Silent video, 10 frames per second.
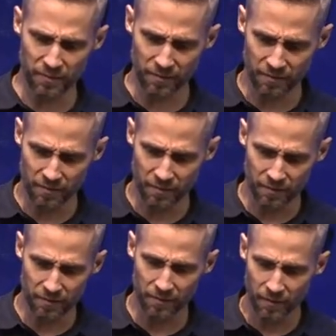
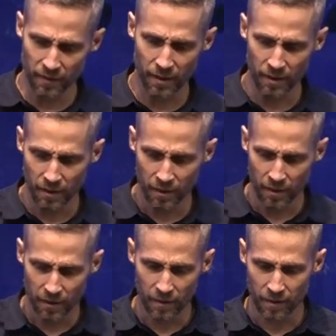
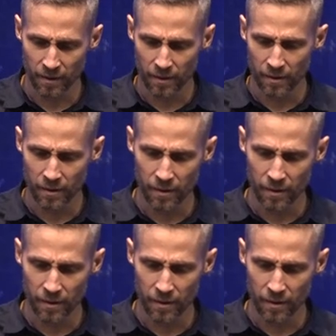(no one is talking)